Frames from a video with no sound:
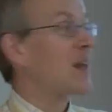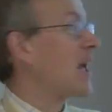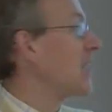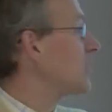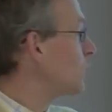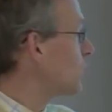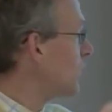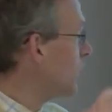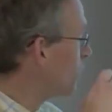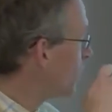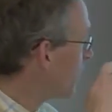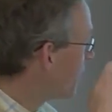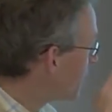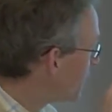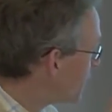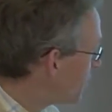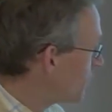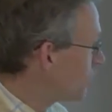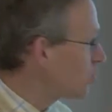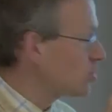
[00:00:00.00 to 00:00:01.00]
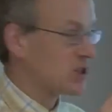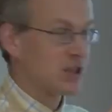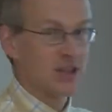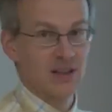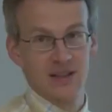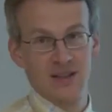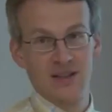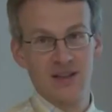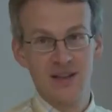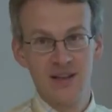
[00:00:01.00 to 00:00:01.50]
and we will use
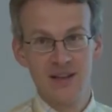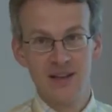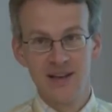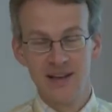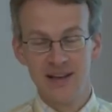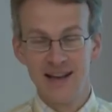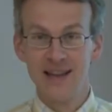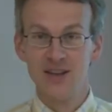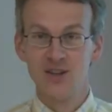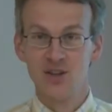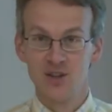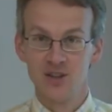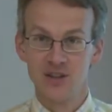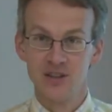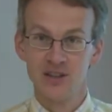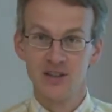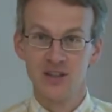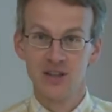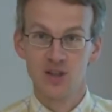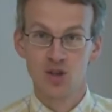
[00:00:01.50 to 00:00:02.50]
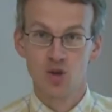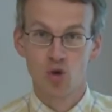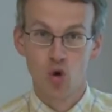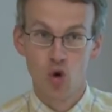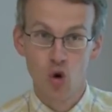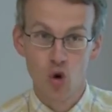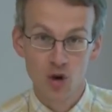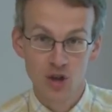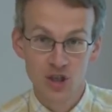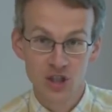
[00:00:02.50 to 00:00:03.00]
it later in this
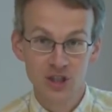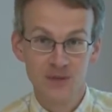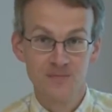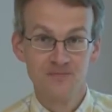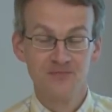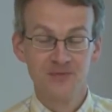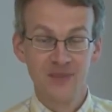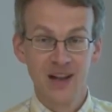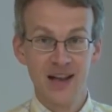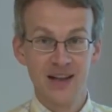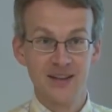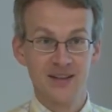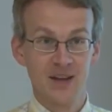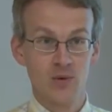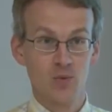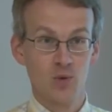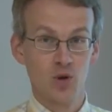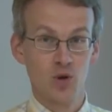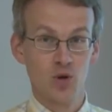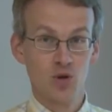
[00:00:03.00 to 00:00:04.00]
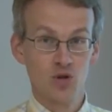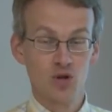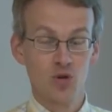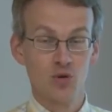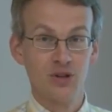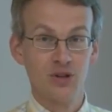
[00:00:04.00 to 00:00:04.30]
course. And I will also